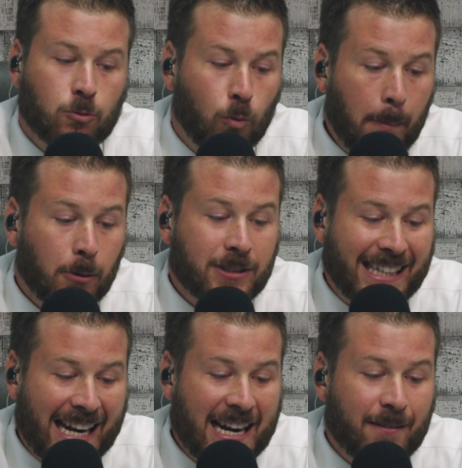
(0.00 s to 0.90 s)

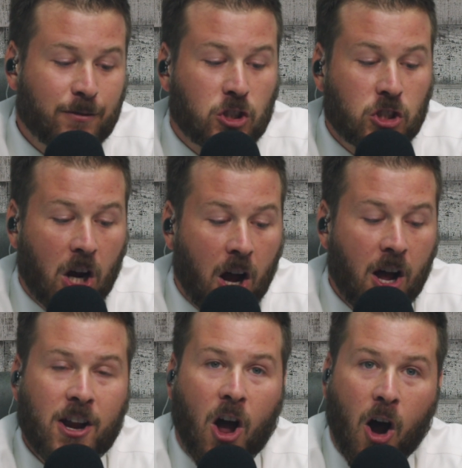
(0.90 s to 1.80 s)
Representative
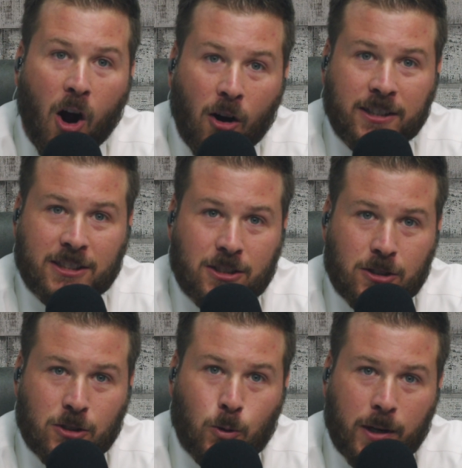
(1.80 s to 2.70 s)
John
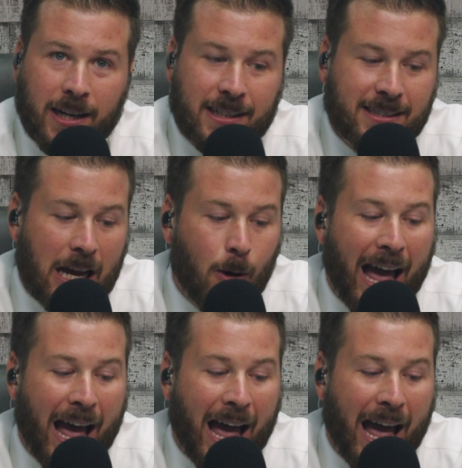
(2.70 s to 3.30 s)
Hardister joining us now,